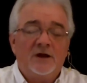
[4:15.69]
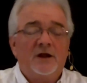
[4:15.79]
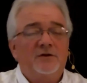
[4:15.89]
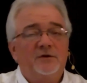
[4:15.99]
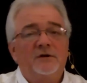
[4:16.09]

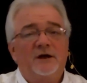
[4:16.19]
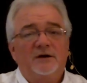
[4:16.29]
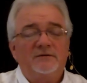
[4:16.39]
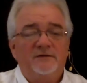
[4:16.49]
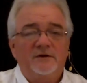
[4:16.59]
Now, do not
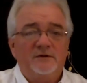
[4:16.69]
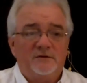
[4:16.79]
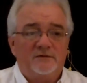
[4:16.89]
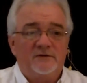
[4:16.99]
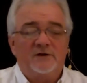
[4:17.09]

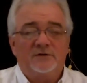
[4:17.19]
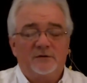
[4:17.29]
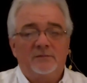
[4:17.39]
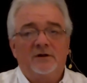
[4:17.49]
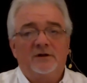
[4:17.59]
confuse
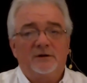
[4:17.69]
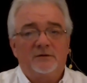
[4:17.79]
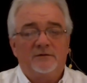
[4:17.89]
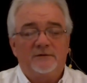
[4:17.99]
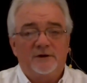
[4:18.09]
vulnerability
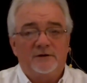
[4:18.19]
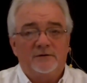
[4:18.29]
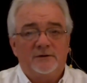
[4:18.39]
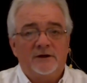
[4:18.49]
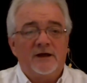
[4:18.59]
with fear.
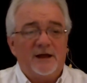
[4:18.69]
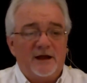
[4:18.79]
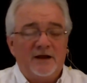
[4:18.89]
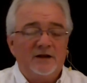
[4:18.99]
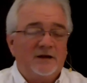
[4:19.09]

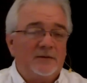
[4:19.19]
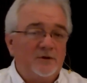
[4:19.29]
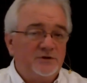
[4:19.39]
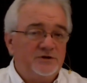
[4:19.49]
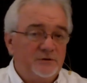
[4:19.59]
Anytime
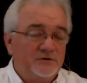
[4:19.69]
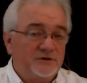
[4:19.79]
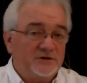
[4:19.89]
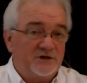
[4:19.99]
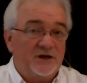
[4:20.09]
you choose
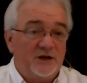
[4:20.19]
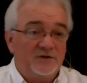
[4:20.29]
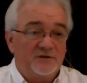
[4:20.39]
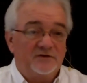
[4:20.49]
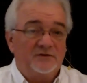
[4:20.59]
to
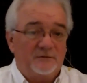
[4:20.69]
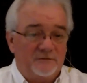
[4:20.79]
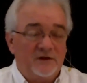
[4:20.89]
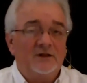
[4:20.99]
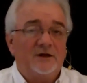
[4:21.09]
change, there's a
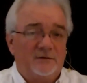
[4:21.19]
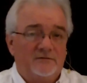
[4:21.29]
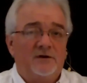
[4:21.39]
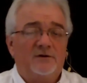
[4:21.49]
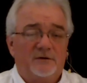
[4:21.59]
feeling of
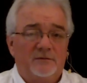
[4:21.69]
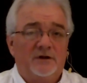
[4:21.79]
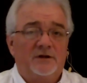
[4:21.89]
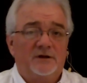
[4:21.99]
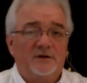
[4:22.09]

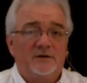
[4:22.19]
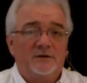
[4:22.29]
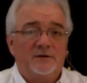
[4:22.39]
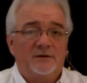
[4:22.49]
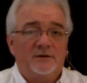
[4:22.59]
vulnerability.
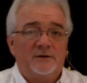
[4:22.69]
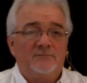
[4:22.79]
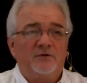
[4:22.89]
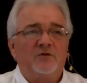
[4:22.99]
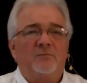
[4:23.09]

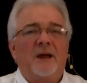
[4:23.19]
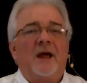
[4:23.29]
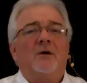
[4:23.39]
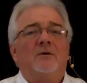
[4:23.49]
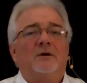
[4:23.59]
There's
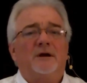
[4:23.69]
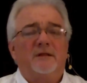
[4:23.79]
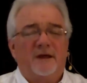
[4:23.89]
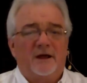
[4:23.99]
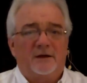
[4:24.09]
power
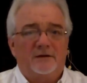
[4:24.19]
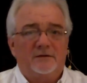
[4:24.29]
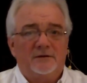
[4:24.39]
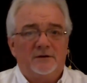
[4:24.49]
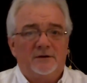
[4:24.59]
in that,
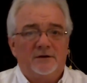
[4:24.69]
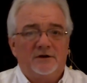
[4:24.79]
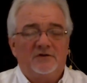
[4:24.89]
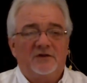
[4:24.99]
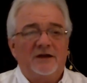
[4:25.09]

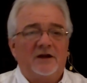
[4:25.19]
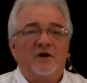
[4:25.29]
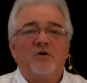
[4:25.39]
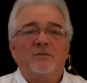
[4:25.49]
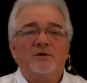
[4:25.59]
because that can
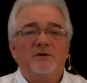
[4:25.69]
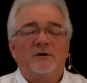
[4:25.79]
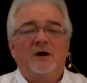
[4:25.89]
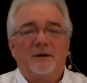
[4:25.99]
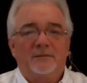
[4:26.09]
open
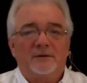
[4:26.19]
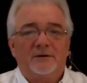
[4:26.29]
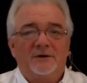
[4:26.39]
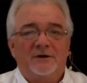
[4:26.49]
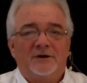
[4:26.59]
you up
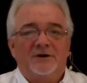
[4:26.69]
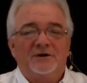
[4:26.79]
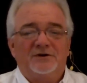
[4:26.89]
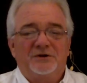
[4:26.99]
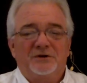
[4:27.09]

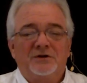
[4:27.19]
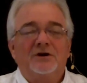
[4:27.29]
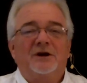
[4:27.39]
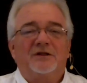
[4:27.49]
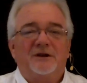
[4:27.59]
to
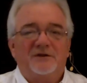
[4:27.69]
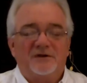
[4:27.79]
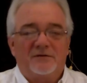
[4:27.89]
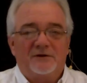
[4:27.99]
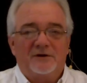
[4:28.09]
look at things
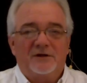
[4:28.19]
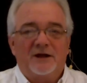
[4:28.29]
differently.